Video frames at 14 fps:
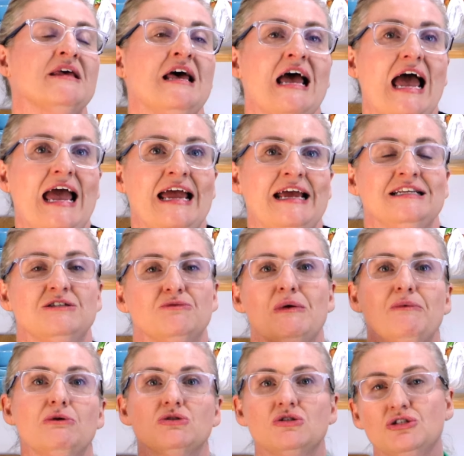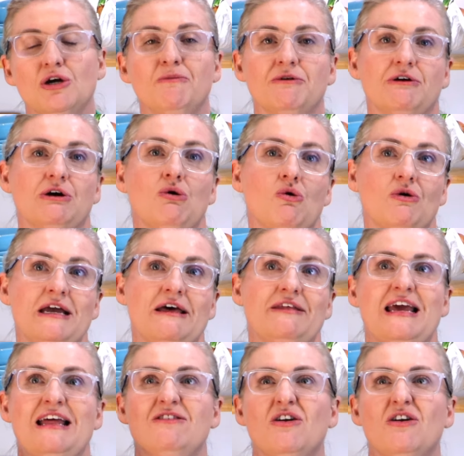and we will stop the recording at the end.